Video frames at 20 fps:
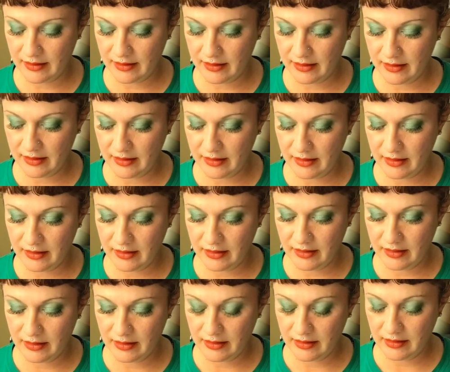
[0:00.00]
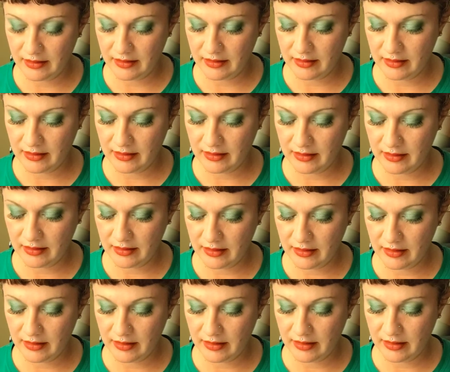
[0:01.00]

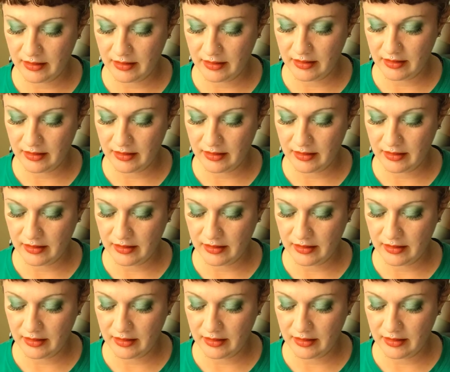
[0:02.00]
(no one is talking)